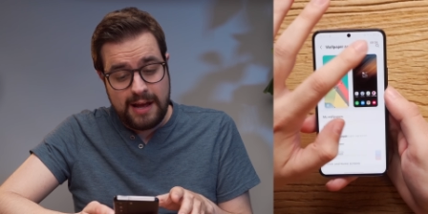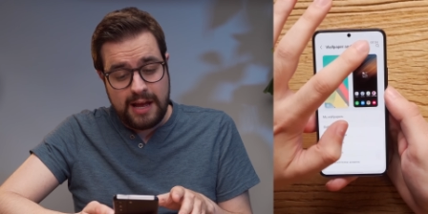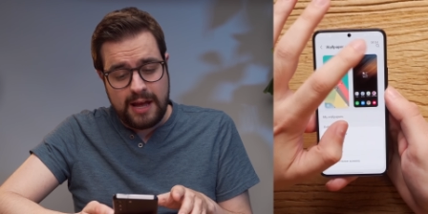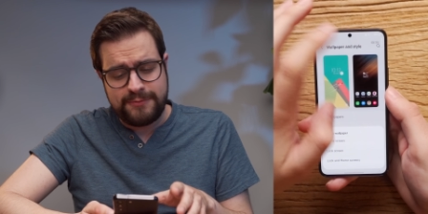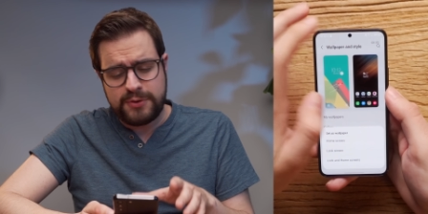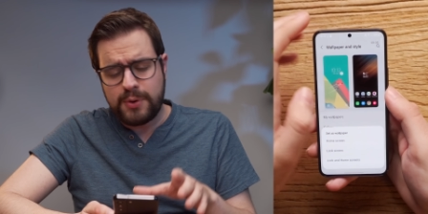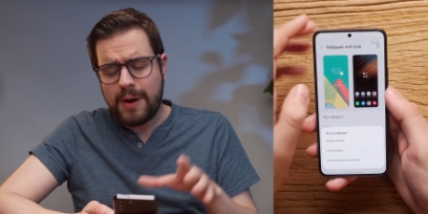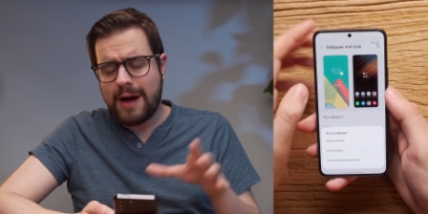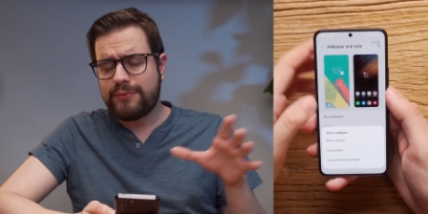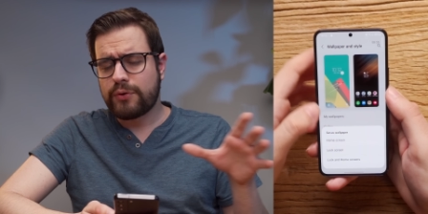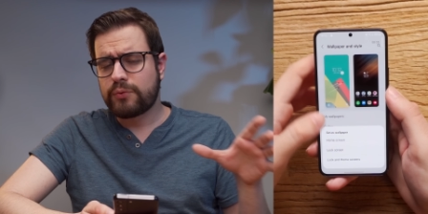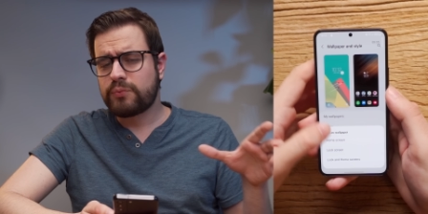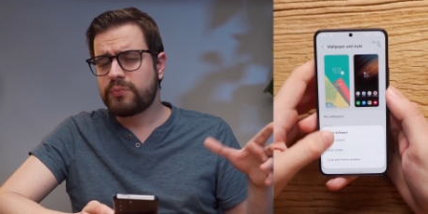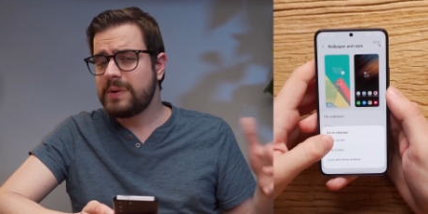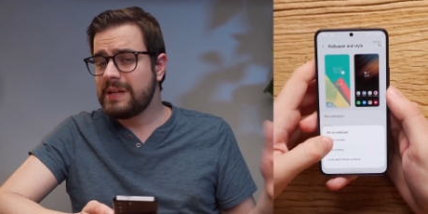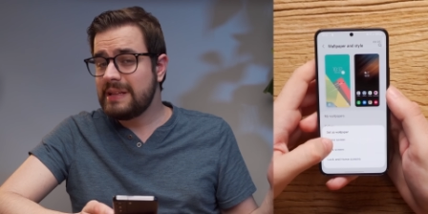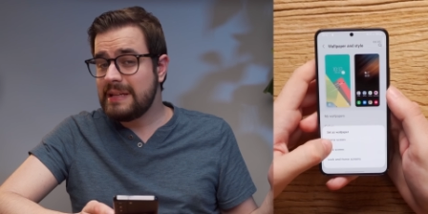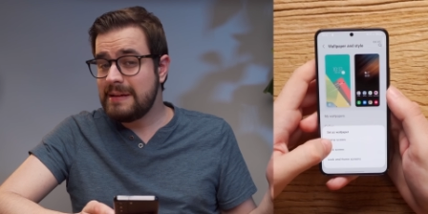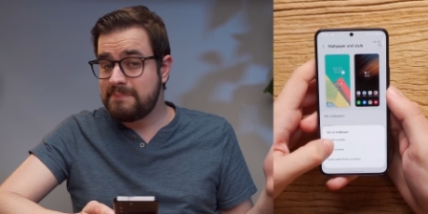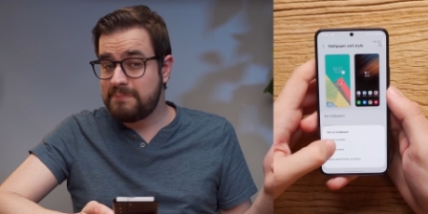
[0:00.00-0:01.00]
If you have a
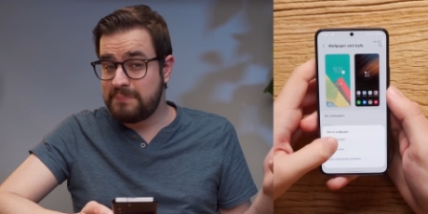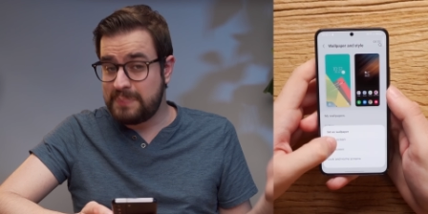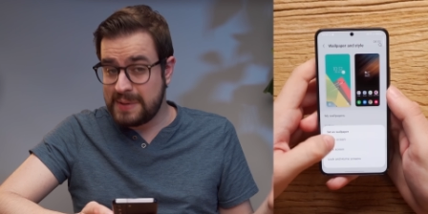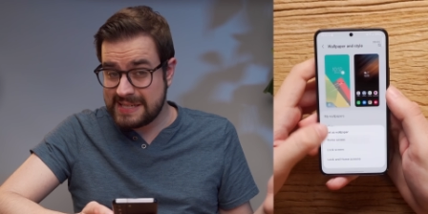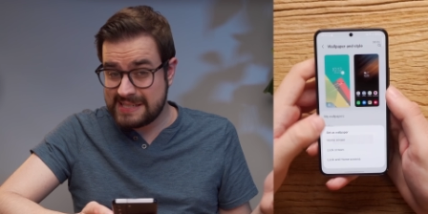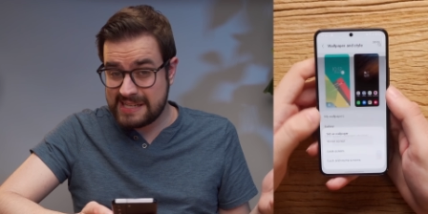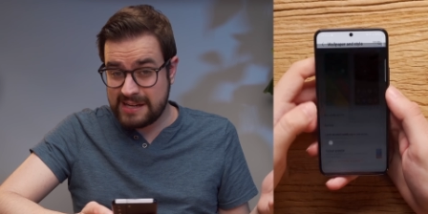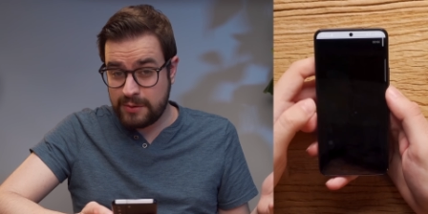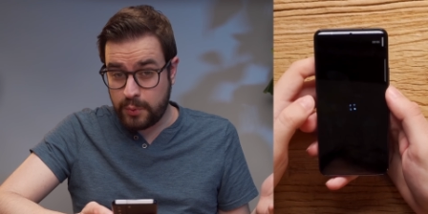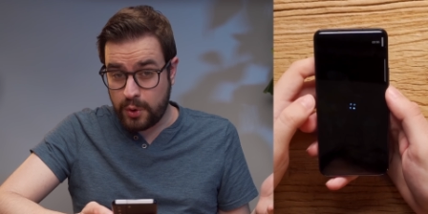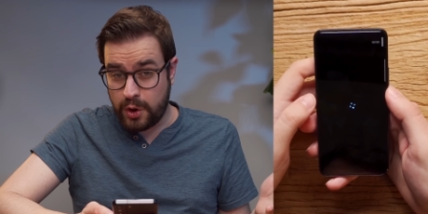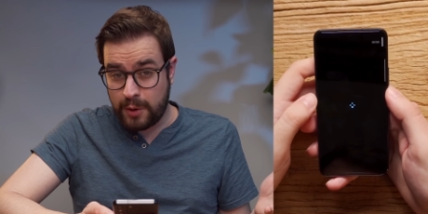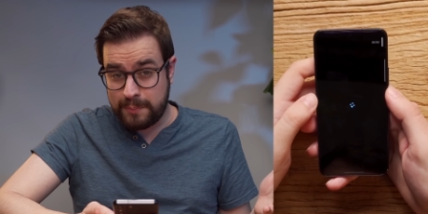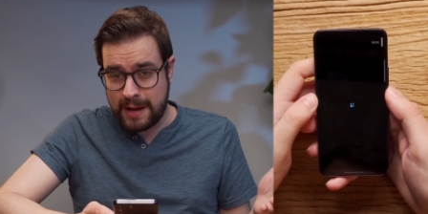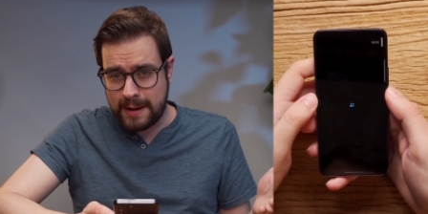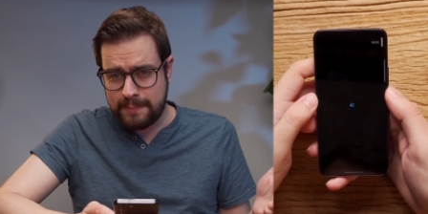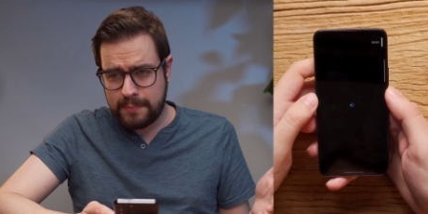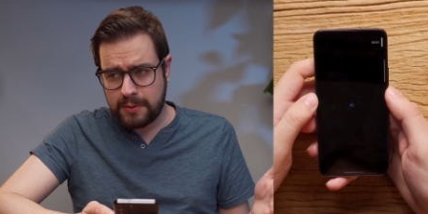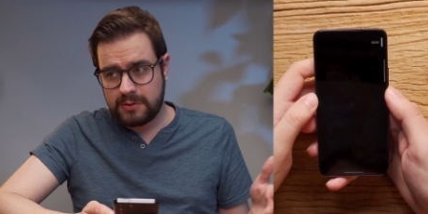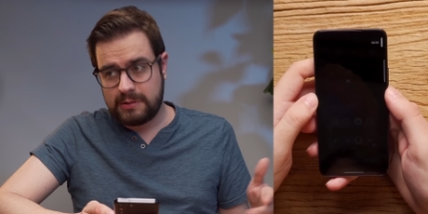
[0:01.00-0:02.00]
really busy
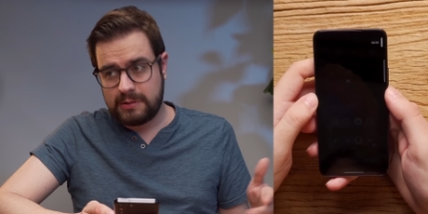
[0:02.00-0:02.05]
wallpaper,